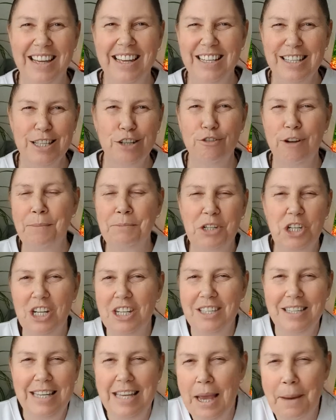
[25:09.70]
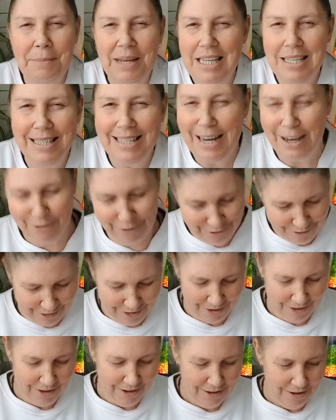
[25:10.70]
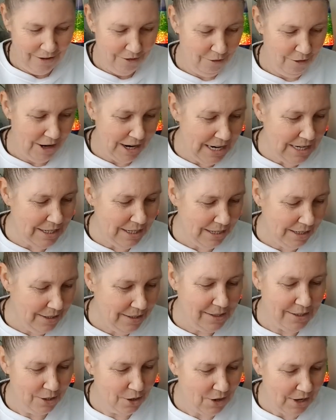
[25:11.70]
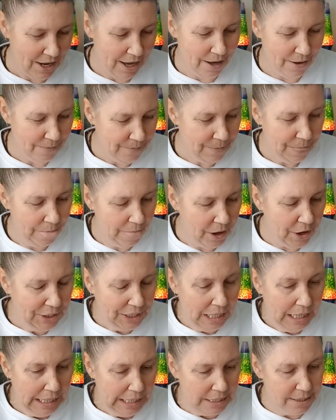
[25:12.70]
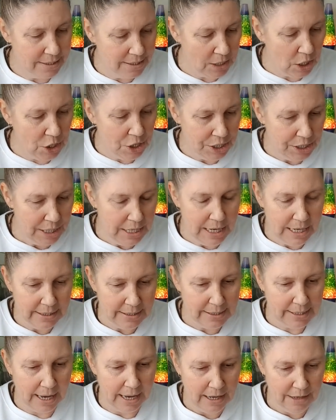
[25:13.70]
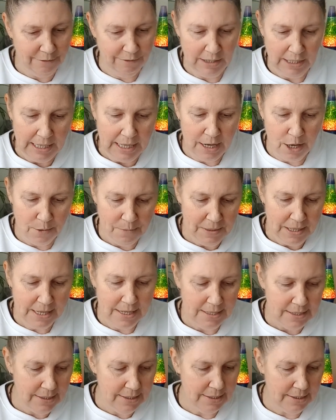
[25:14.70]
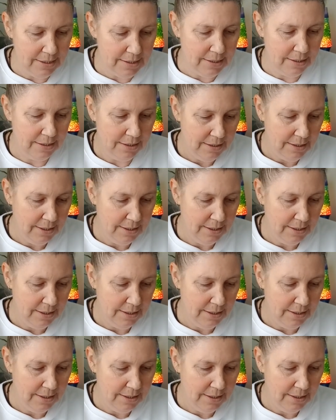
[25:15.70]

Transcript: scrumptious, yummy stuff, right? So, yeah. Okay, so next card for Leo, please.